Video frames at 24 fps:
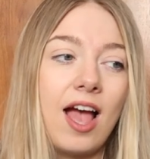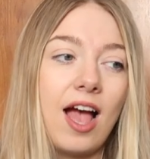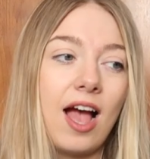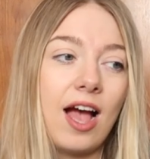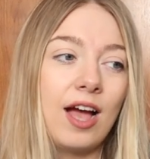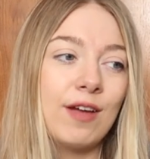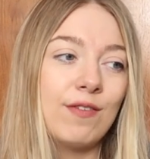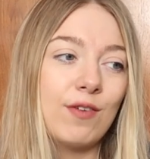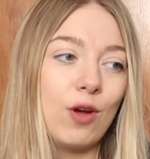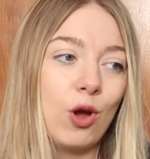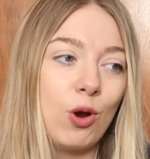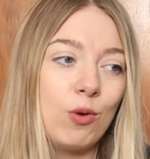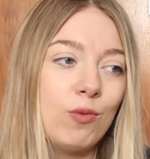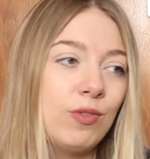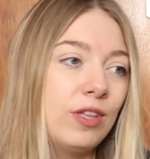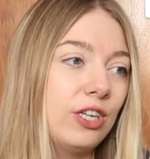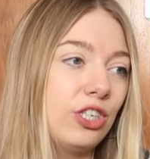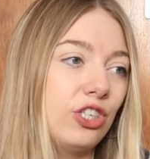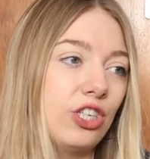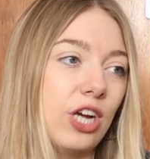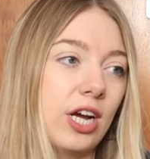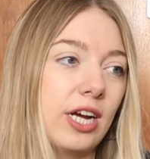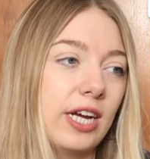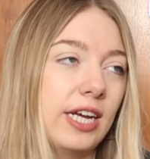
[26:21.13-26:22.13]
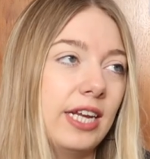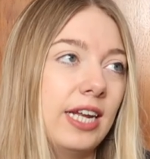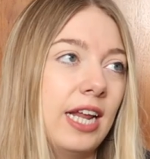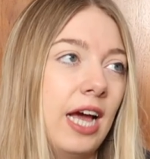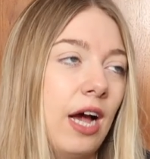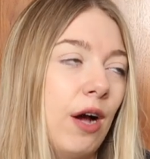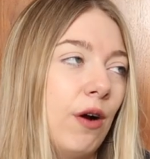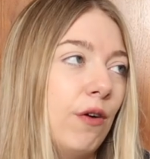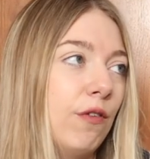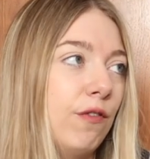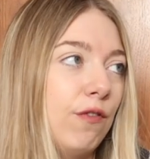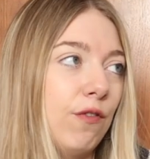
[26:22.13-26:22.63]
I've owned this jacket
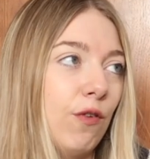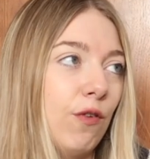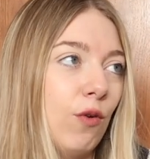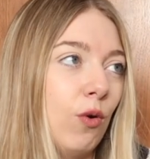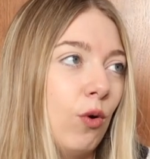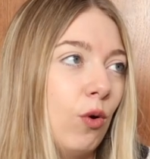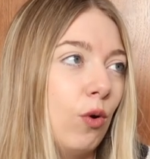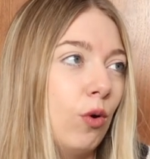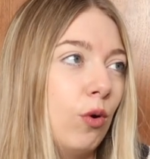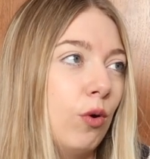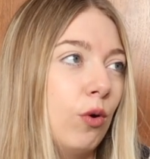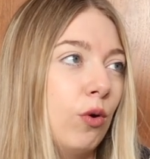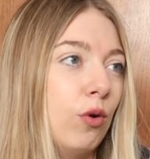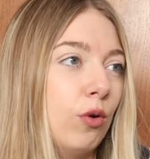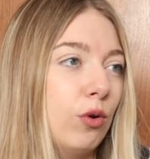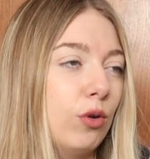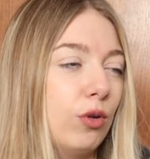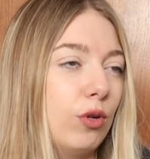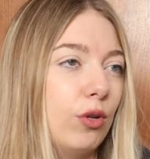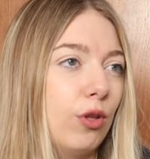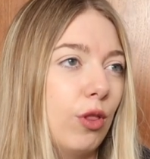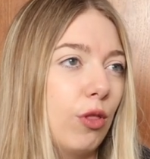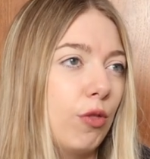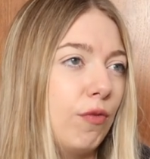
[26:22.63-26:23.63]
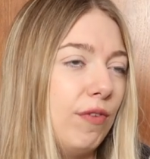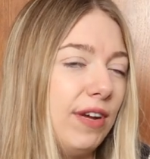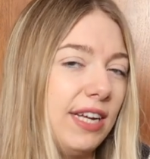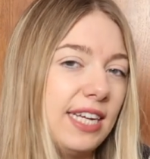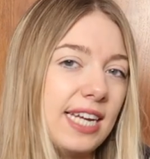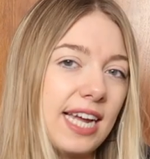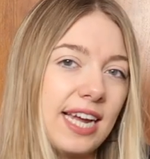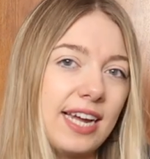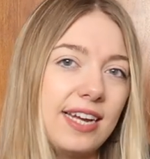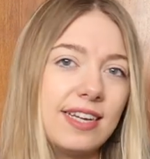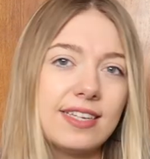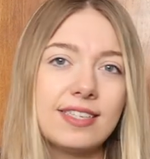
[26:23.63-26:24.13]
now for 3
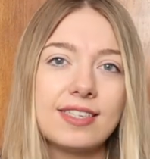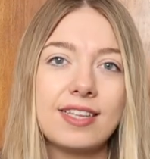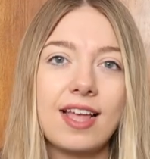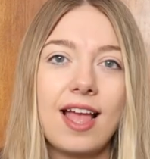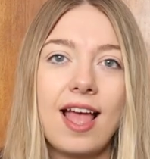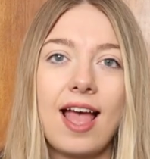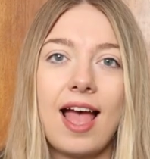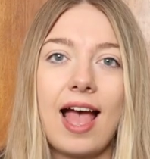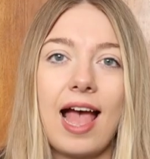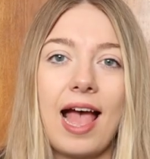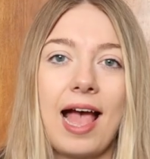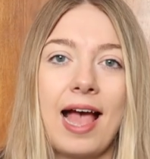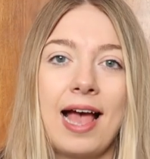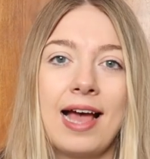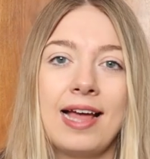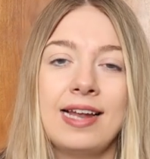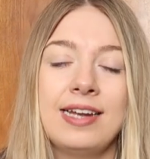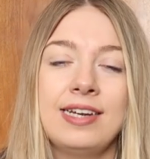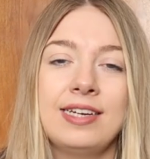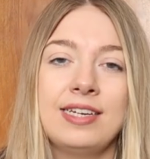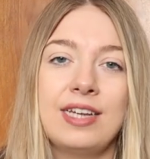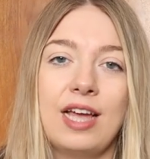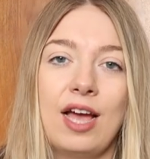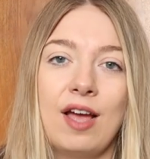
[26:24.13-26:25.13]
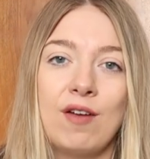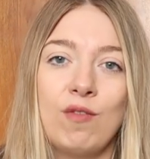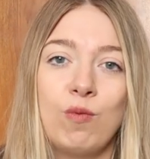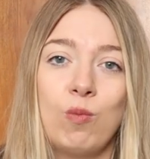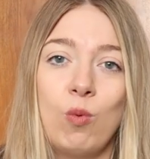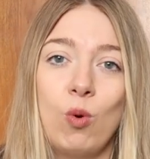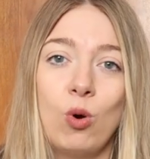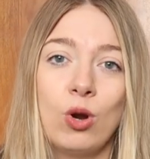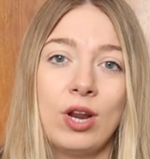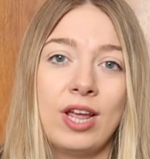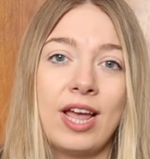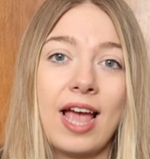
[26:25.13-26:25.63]
days and I've
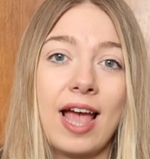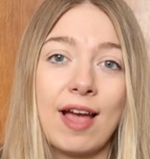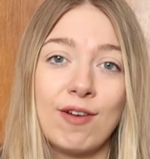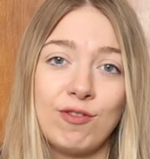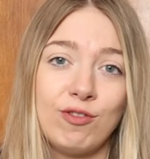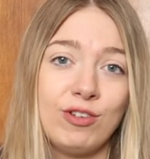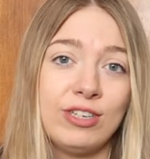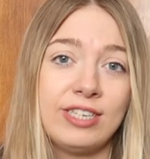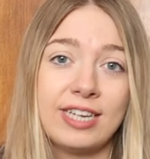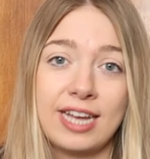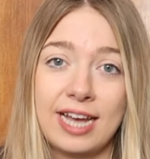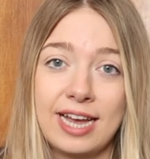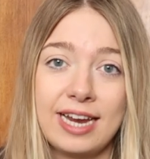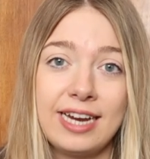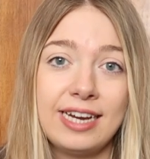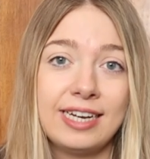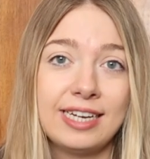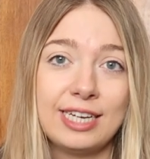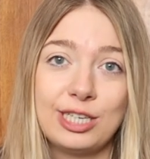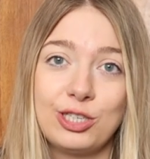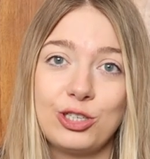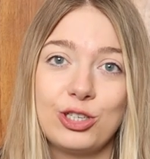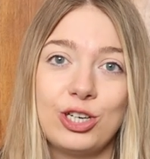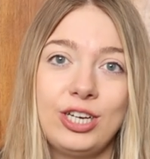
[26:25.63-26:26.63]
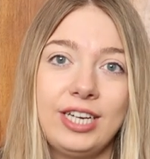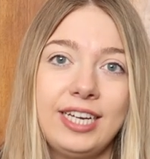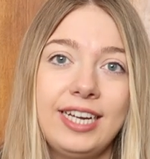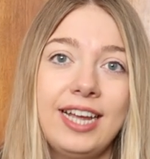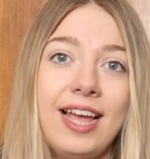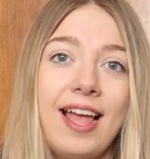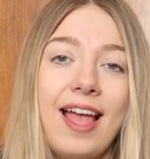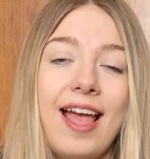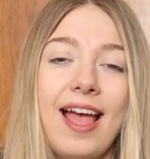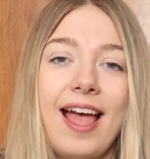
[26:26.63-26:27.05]
worn it every day, literally.